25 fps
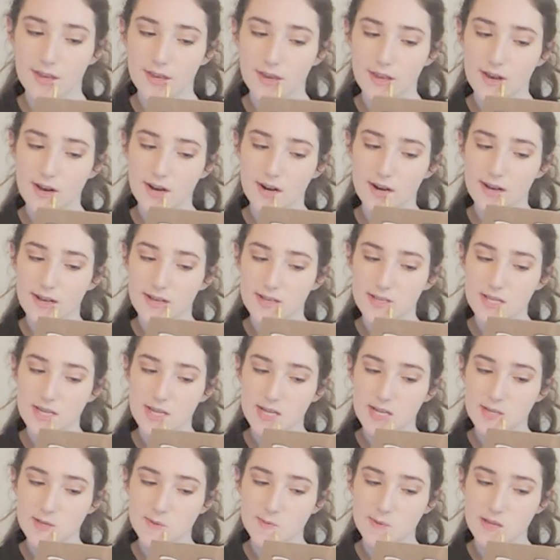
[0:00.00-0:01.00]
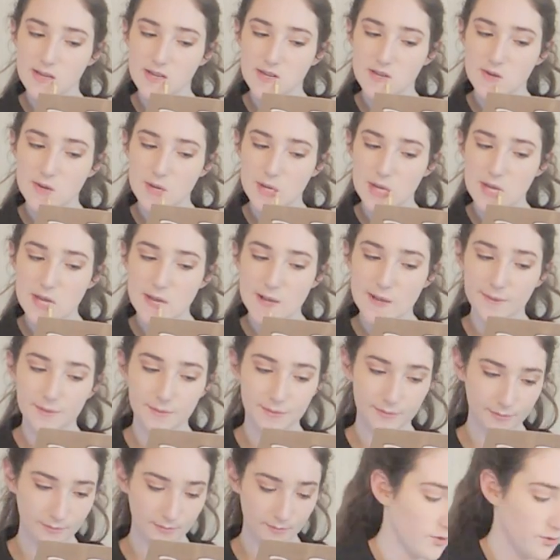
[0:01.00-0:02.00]
Here I saw somebody doing.
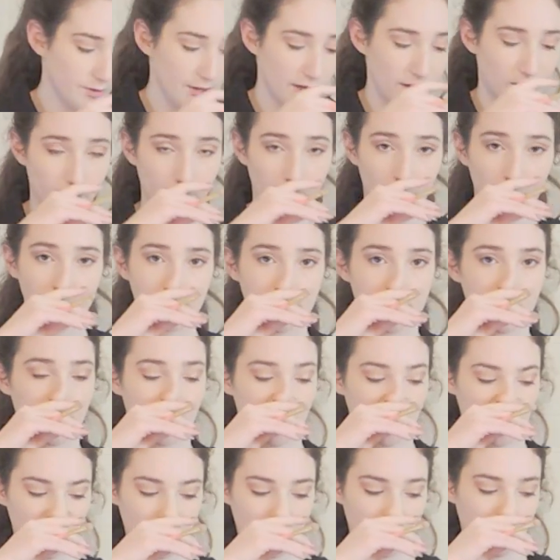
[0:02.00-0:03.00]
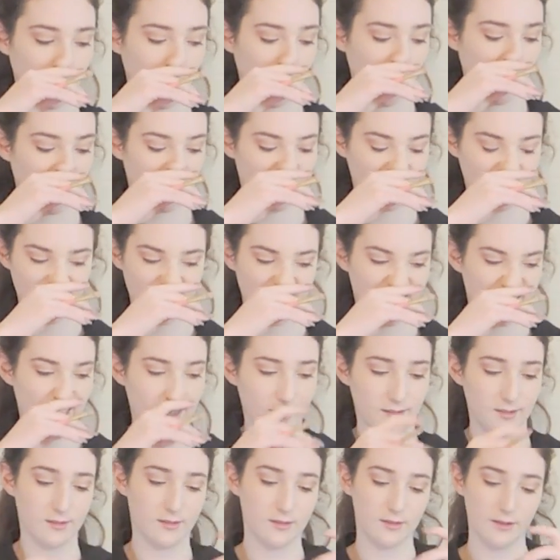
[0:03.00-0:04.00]
You take your bronzer, and this
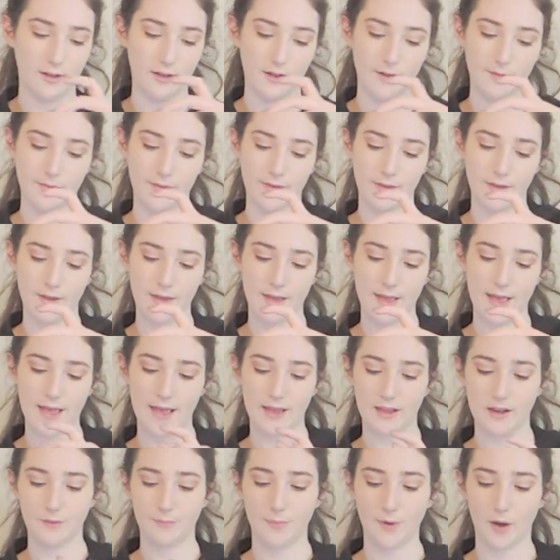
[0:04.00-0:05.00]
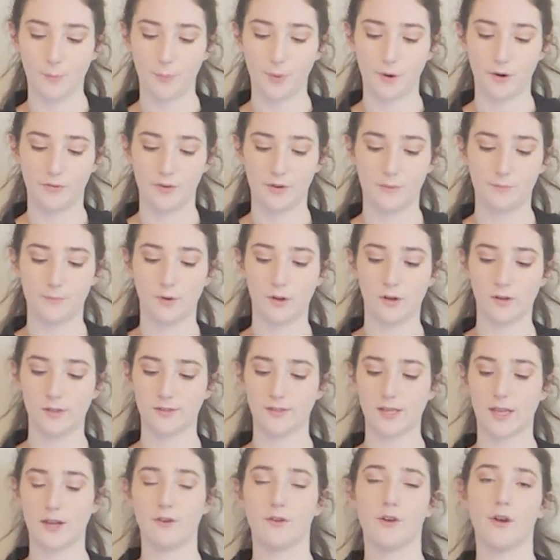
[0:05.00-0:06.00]
is Annabelle Perfect
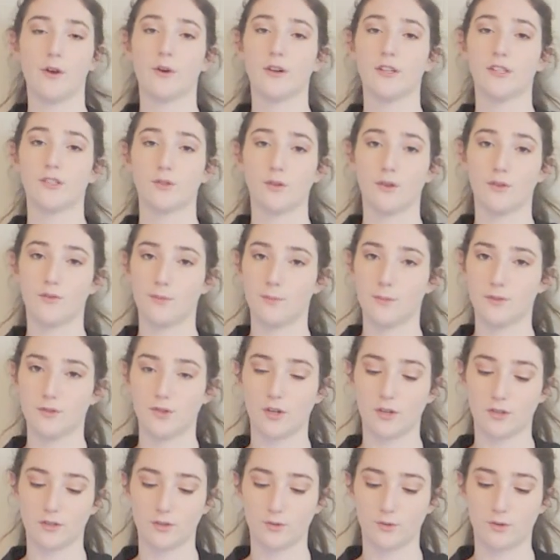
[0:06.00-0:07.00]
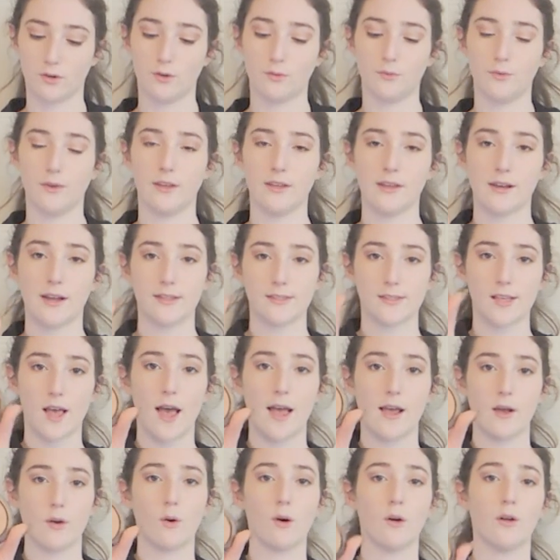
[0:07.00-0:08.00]
Bronze. I don't know, I stole it from a drugstore. Really nice,
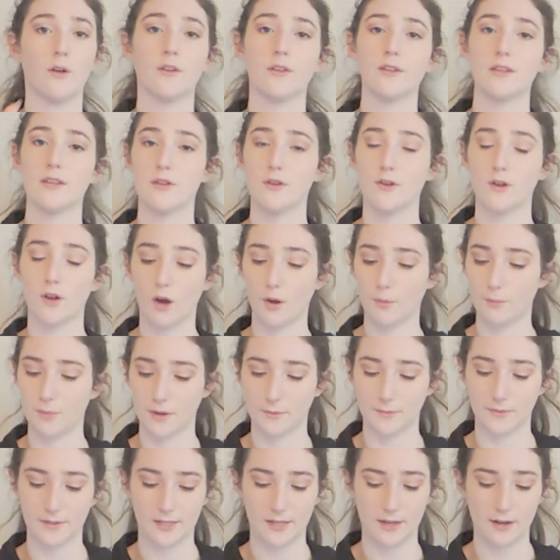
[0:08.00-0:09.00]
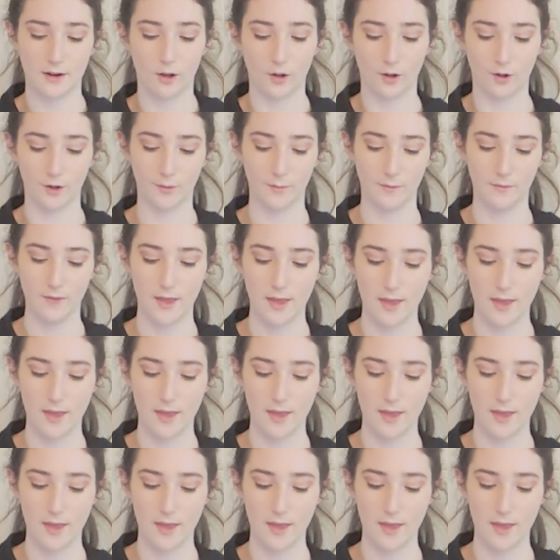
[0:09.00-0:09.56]
high quality, not pigmented at all.